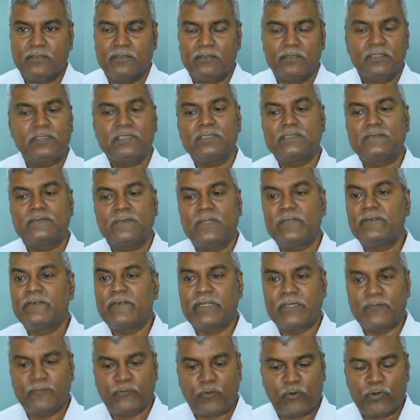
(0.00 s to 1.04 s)
This is very,
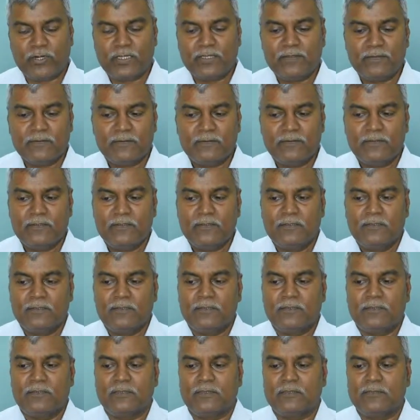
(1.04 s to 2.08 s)
very important.
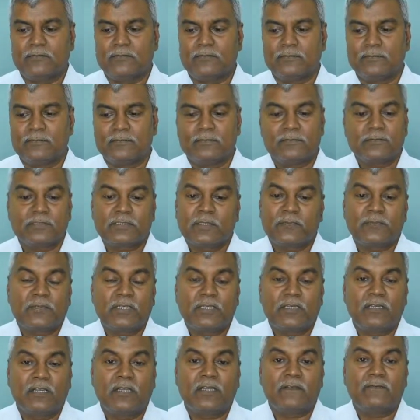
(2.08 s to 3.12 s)

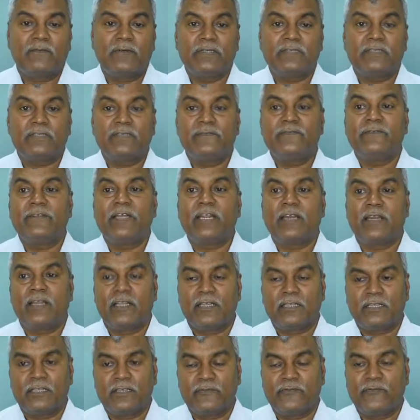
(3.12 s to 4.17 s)
Something like very trivial,
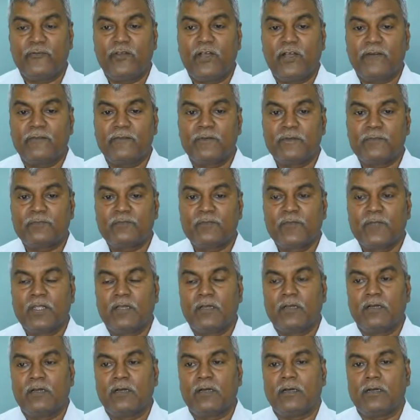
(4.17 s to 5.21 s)
like if you have
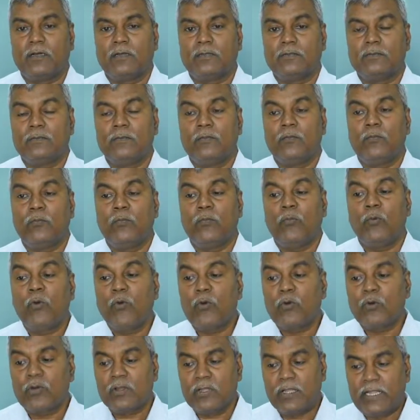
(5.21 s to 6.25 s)

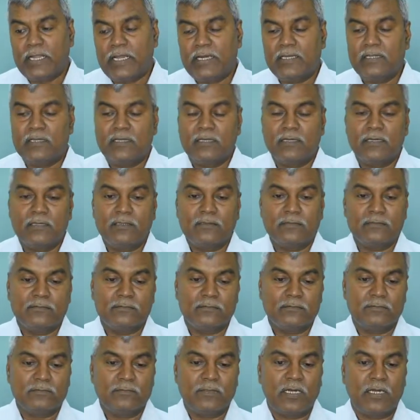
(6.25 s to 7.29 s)
more area
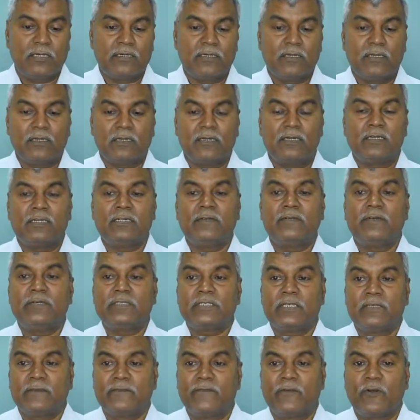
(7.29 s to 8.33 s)
under
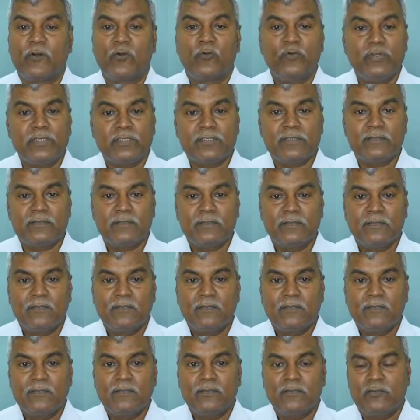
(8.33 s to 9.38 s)
cultivation for wheat,
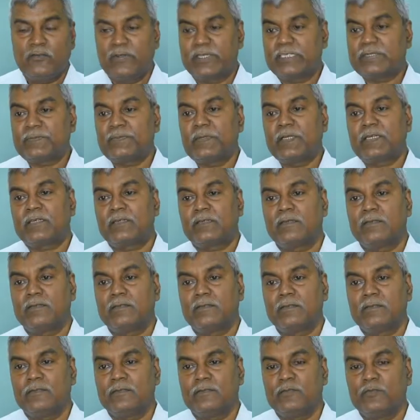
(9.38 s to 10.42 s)
you expect
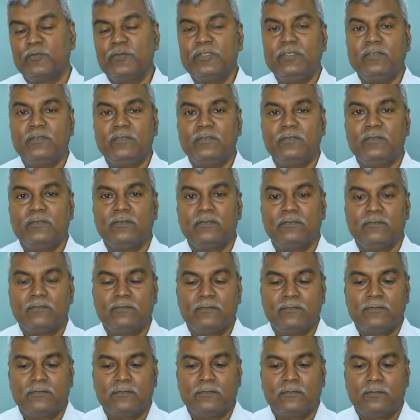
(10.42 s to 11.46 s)
to be
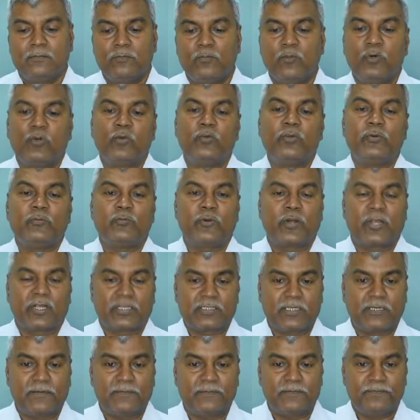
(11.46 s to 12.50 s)
more wheat
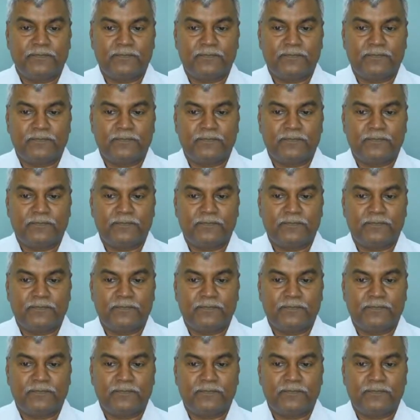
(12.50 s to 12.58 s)
production.